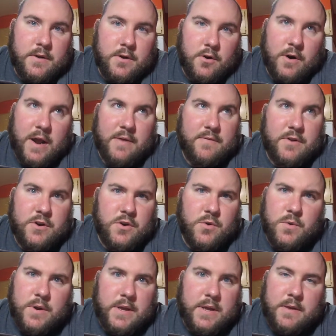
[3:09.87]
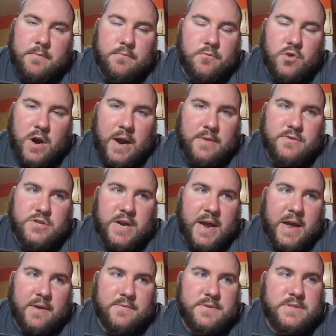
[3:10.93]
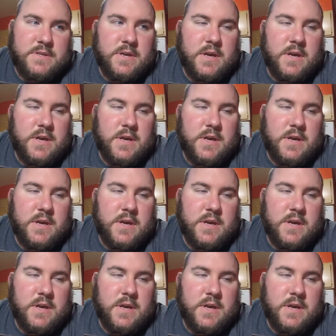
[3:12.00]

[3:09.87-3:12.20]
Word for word: or heavy duty drive shafts.